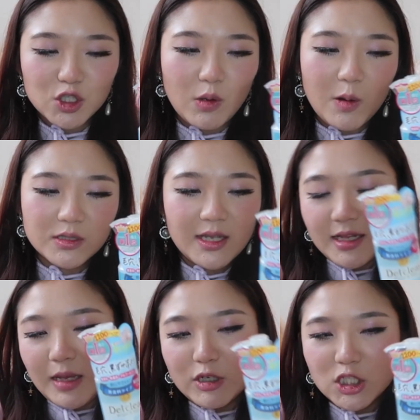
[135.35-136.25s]
so I was like,
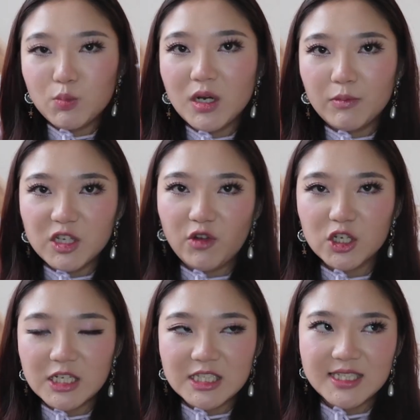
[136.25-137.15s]
let me just pick up this
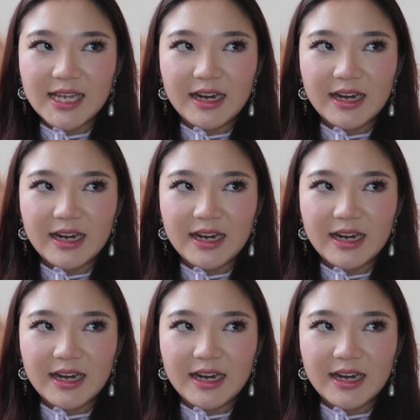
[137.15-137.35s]
version instead.